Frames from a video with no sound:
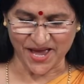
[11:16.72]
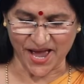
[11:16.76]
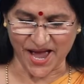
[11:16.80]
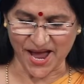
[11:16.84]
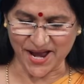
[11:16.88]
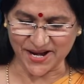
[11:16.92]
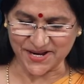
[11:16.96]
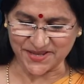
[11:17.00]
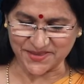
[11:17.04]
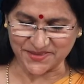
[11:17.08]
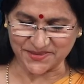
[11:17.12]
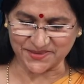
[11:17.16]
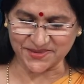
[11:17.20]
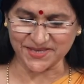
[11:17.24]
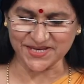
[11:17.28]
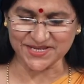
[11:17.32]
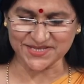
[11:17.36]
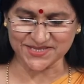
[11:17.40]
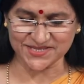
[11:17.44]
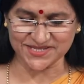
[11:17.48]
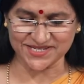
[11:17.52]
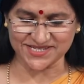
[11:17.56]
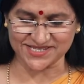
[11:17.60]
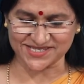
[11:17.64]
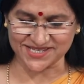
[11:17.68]
and
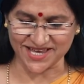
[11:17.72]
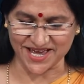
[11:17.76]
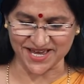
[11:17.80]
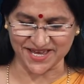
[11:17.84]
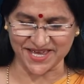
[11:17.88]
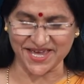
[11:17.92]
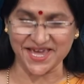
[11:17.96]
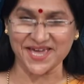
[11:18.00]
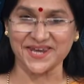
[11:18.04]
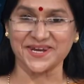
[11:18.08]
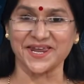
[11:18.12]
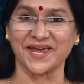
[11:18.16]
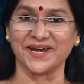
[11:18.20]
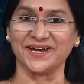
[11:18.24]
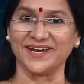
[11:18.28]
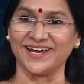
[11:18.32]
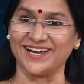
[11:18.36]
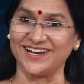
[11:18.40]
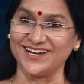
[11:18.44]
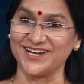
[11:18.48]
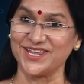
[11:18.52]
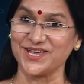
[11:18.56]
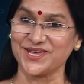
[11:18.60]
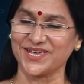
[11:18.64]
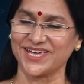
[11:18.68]
this is again an
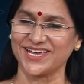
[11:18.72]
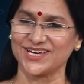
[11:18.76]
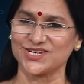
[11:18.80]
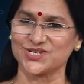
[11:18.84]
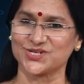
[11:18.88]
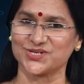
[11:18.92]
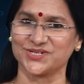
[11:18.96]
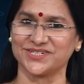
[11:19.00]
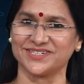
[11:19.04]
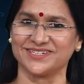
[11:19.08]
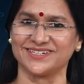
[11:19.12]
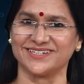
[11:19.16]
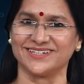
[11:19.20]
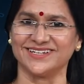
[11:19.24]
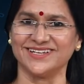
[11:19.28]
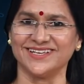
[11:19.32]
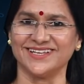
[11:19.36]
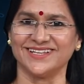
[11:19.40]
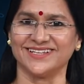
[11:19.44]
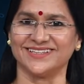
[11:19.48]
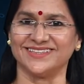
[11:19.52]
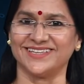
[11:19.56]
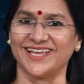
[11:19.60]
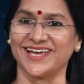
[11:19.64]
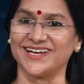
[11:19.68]
indication
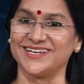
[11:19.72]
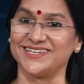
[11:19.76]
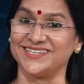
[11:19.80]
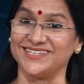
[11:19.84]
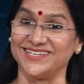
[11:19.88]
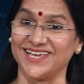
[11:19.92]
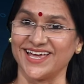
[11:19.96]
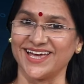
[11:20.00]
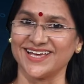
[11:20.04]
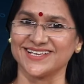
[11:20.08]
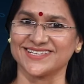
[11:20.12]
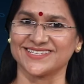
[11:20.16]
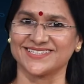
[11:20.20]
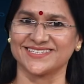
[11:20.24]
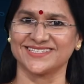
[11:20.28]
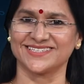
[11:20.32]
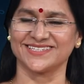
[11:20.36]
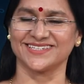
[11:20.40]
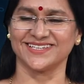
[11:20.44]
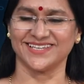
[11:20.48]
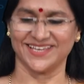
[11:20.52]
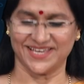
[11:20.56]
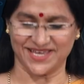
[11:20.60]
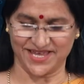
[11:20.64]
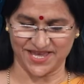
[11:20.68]
that yes,